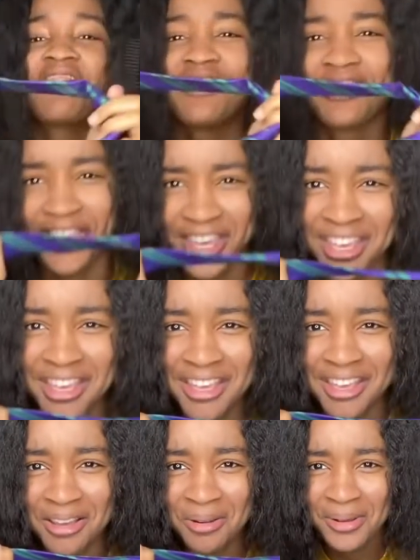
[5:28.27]

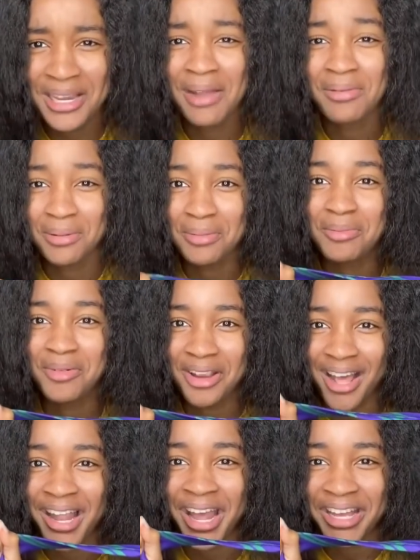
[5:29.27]
the William N.
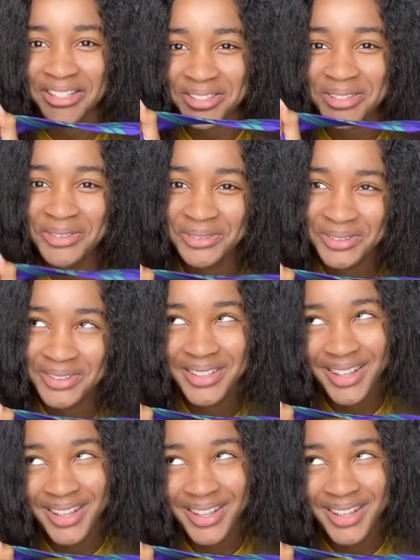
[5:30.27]
Memorial High School.